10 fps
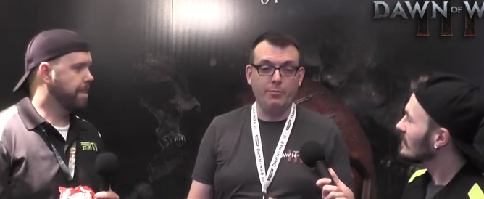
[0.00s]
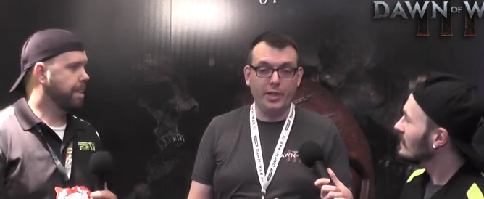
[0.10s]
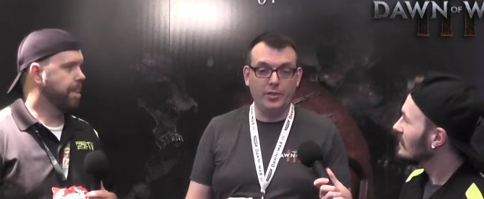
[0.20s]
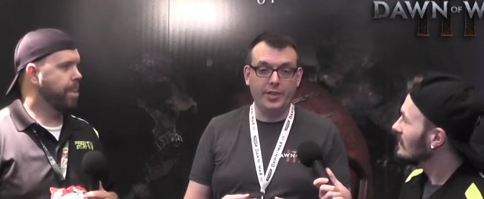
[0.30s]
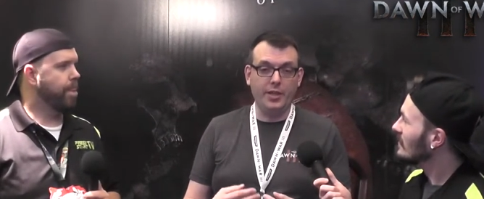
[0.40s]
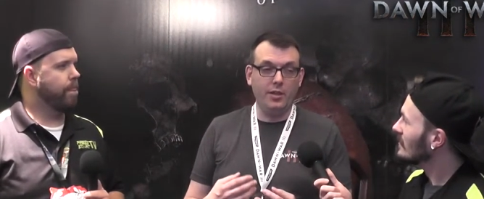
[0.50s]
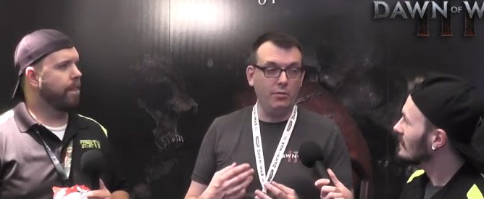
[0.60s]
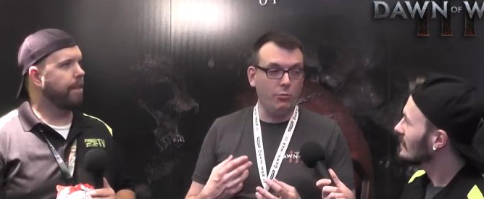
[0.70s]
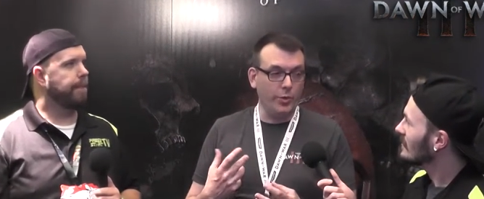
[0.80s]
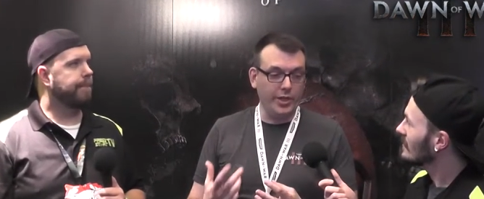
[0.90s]
Speaker 1: to build
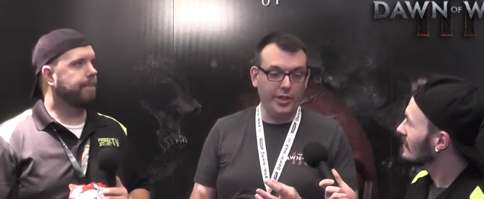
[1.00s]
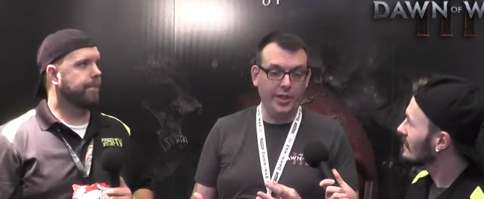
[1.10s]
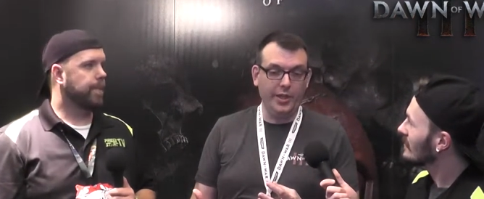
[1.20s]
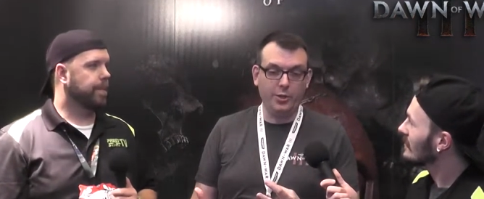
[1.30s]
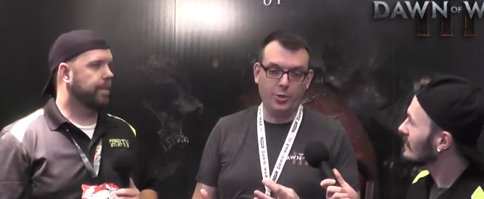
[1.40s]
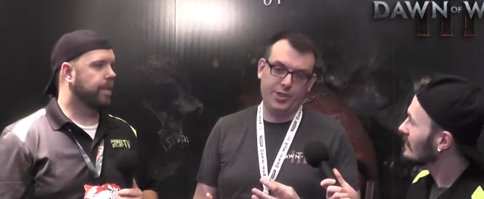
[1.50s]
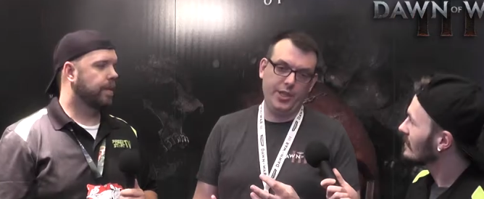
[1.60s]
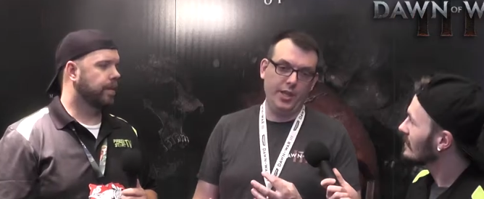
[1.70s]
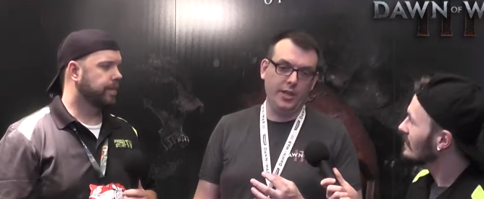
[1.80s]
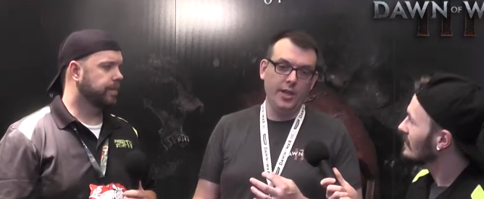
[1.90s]
in really
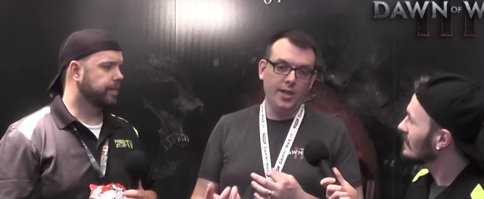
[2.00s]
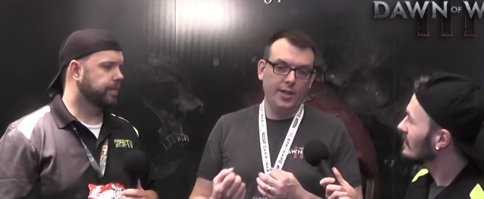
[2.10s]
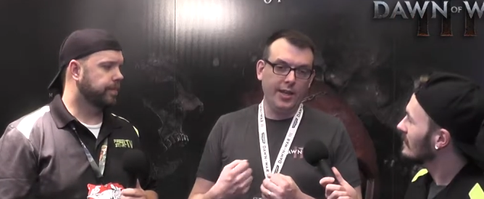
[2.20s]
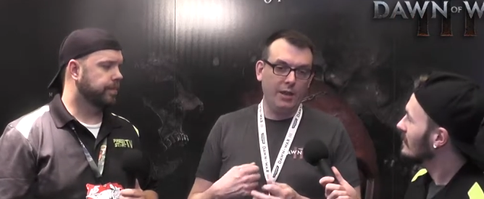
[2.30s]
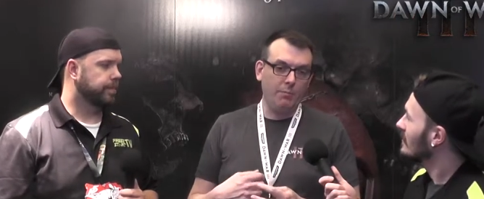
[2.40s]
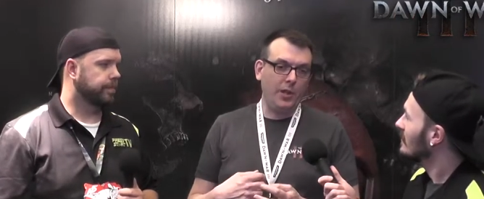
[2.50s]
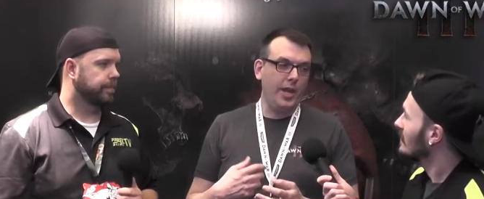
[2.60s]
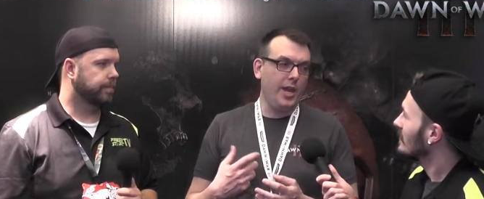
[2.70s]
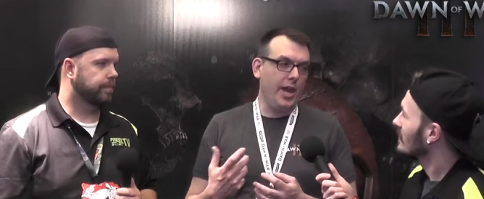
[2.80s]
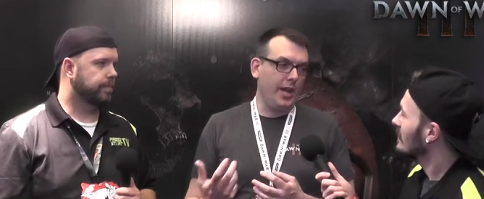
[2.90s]
interesting
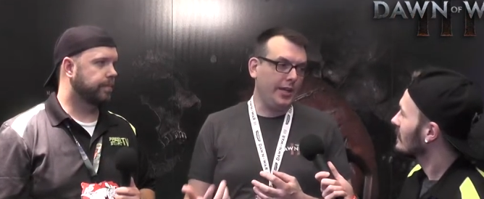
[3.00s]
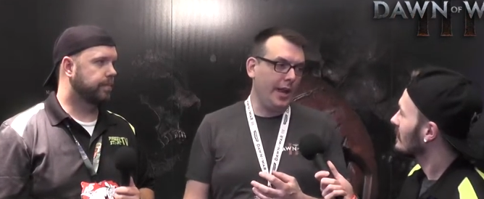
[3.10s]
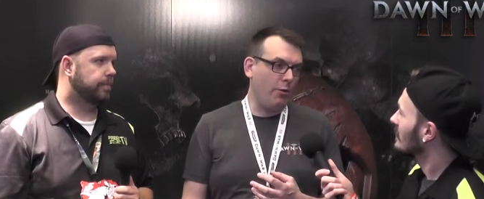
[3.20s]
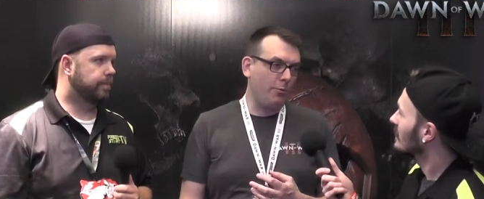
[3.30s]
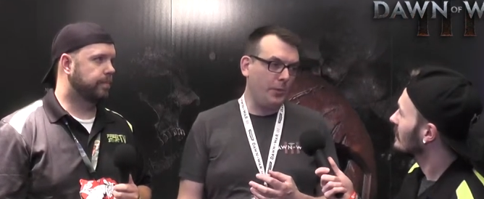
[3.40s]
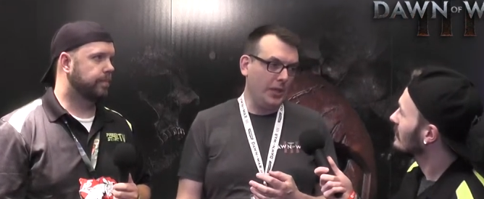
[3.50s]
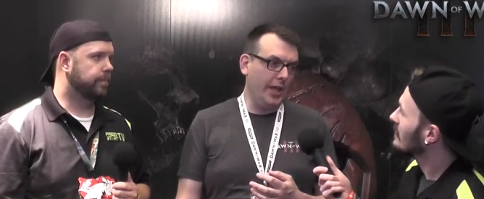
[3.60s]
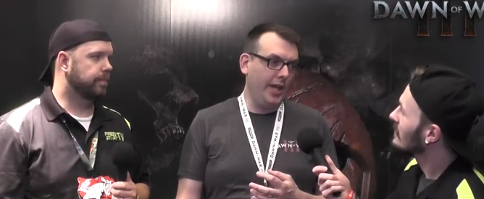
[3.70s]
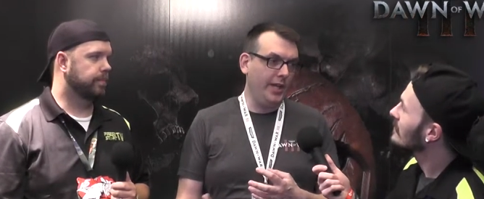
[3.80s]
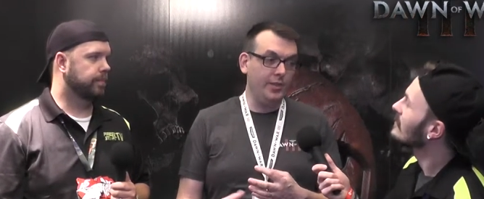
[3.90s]
gameplay and
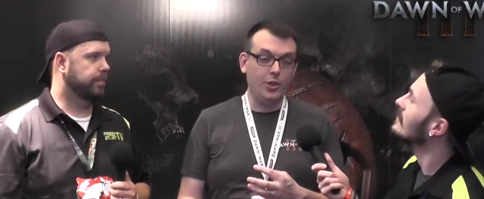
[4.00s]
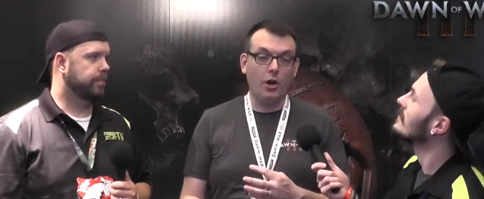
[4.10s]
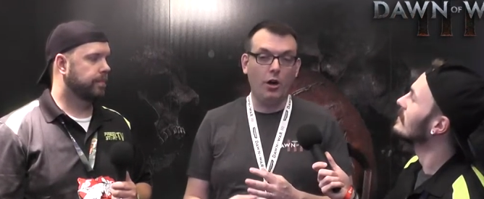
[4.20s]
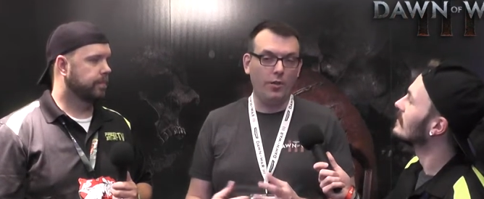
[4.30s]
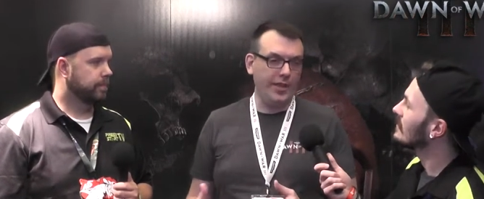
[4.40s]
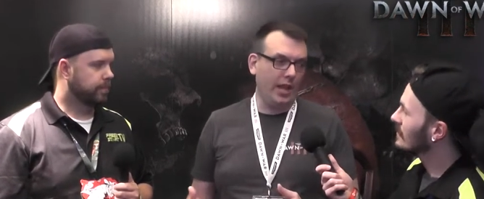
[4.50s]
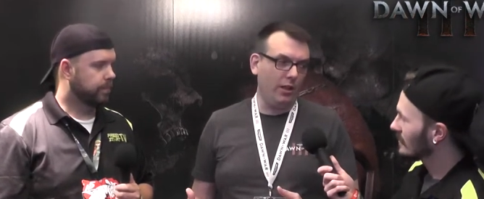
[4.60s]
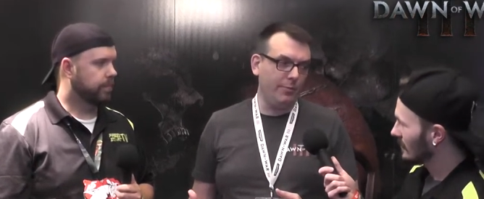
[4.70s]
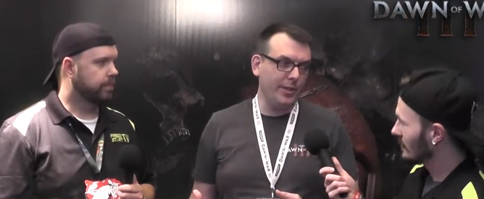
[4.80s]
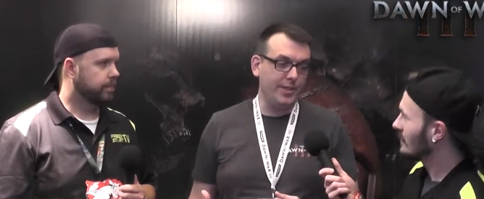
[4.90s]
counterplay into all the
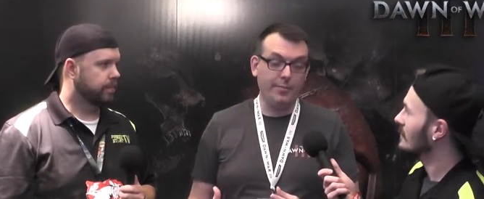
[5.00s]
elements.